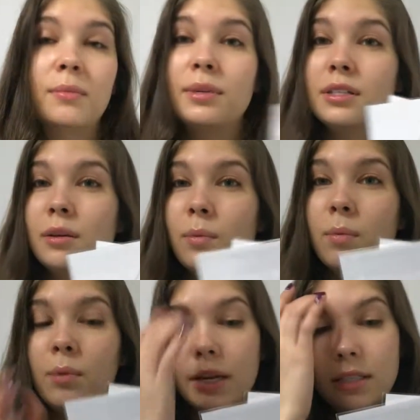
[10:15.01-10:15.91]
basically
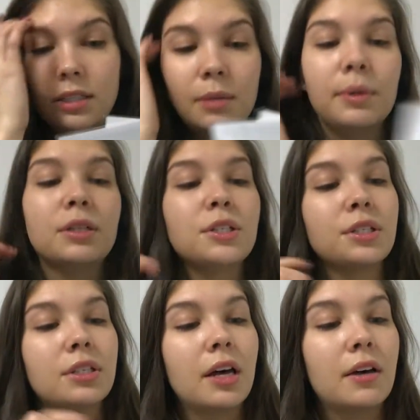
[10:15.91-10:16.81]
what the
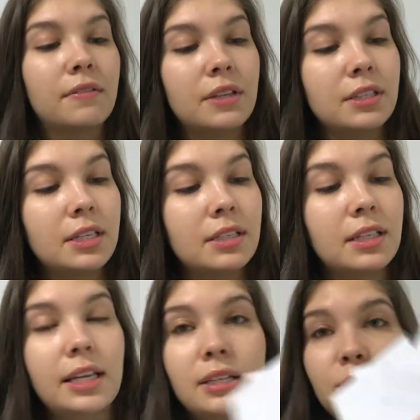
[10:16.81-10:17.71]
pictures of. This says
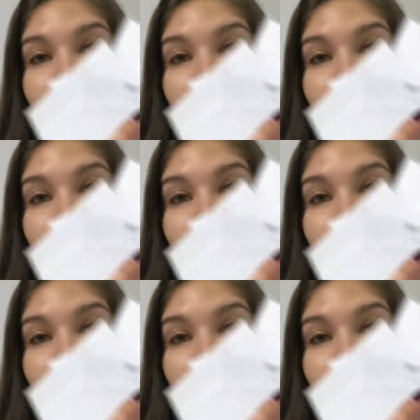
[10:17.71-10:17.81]
Lace